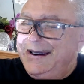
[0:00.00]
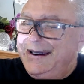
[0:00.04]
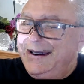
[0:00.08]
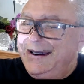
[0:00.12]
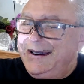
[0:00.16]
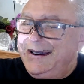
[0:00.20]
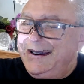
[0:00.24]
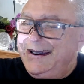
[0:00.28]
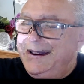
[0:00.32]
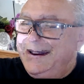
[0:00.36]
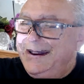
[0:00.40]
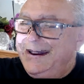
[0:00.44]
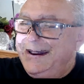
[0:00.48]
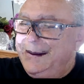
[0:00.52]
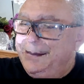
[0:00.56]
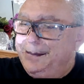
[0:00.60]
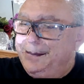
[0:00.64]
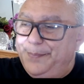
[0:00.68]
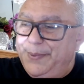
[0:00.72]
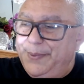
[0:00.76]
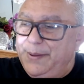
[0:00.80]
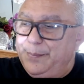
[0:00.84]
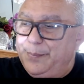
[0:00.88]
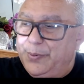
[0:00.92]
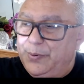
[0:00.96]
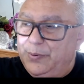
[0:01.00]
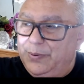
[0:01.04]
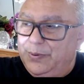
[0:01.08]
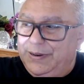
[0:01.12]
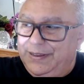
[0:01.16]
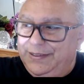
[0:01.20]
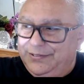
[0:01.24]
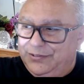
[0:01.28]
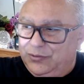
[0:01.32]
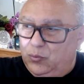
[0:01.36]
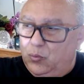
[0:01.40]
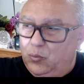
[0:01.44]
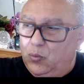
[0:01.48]
many people
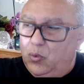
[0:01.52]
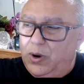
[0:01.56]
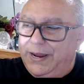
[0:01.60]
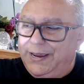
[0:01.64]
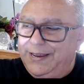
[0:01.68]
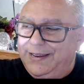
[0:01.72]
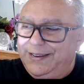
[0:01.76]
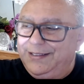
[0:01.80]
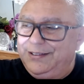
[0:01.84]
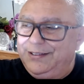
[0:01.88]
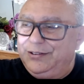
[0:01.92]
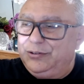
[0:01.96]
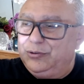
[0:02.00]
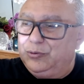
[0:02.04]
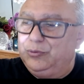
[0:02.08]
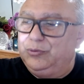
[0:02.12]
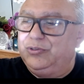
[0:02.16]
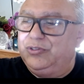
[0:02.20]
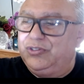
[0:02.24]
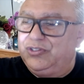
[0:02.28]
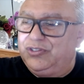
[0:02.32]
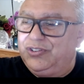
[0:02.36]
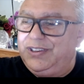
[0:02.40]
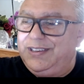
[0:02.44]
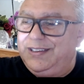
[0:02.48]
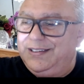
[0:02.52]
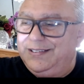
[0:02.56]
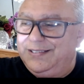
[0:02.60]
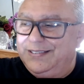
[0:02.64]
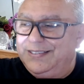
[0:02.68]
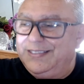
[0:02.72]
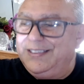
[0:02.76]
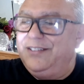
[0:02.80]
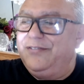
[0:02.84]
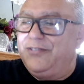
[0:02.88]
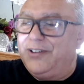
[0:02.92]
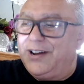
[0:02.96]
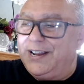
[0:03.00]
is waiting to see
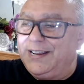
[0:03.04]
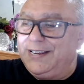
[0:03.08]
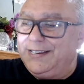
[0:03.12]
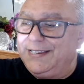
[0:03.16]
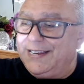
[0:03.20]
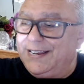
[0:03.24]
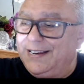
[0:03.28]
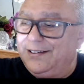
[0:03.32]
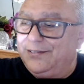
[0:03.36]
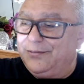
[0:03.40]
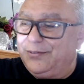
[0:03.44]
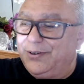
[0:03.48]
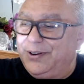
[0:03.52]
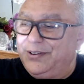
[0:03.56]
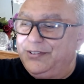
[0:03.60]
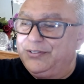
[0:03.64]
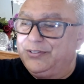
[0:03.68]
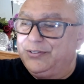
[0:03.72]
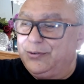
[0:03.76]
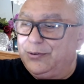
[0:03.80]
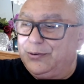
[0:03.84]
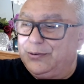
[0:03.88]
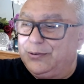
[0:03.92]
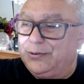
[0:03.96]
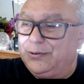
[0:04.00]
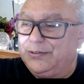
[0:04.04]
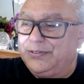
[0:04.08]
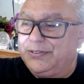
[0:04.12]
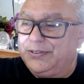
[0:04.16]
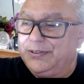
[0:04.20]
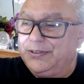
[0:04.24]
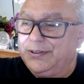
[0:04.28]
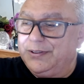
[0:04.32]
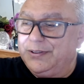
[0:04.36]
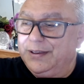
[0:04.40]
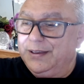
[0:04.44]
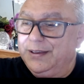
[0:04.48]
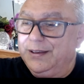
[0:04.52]
the final result
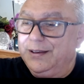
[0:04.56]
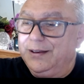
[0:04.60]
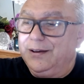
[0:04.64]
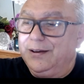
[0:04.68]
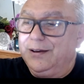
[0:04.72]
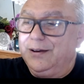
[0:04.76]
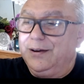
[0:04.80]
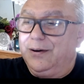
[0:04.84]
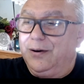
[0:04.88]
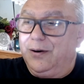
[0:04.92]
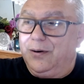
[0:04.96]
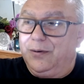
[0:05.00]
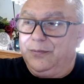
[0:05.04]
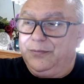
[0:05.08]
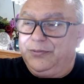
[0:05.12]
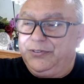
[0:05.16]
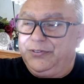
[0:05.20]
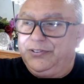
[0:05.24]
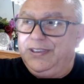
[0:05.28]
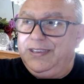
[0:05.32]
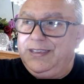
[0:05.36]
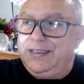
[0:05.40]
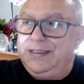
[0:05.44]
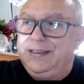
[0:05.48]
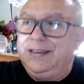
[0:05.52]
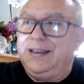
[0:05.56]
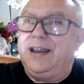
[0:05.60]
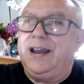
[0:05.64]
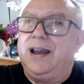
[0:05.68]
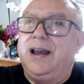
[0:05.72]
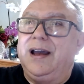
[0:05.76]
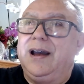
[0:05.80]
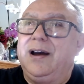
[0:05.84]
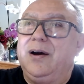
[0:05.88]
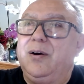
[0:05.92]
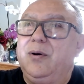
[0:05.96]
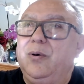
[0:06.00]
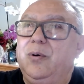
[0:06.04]
of seeing
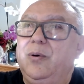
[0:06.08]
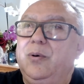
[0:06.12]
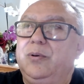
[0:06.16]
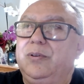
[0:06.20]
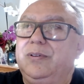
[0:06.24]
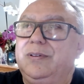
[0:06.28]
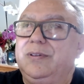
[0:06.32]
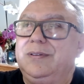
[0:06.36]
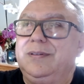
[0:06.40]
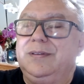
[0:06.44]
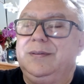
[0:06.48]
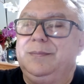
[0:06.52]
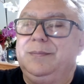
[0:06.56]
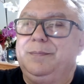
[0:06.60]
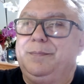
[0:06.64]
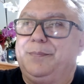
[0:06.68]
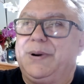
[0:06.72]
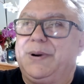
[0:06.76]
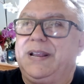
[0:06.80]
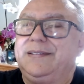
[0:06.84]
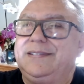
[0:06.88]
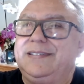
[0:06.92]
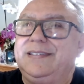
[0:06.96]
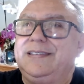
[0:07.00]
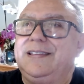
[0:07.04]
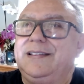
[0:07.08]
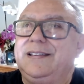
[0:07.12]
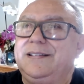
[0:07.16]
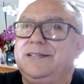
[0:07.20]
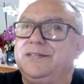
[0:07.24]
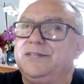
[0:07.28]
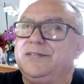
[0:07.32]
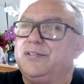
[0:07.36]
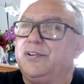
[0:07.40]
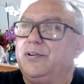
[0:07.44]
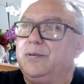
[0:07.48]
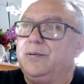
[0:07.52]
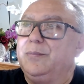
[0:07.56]
how President
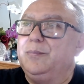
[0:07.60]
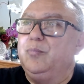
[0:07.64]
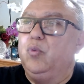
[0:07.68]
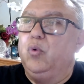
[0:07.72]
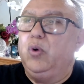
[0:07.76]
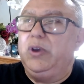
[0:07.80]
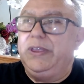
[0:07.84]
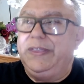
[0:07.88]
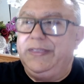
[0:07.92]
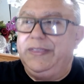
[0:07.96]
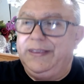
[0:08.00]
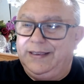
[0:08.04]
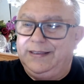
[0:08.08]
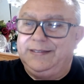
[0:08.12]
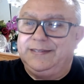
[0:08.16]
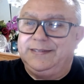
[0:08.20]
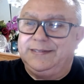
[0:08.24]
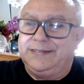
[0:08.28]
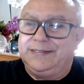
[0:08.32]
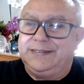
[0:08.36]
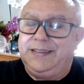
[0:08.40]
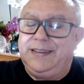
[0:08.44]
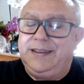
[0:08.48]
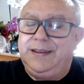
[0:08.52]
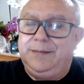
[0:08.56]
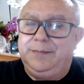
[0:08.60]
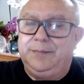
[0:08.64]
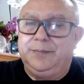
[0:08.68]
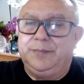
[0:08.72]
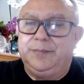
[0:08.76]
Trump with his team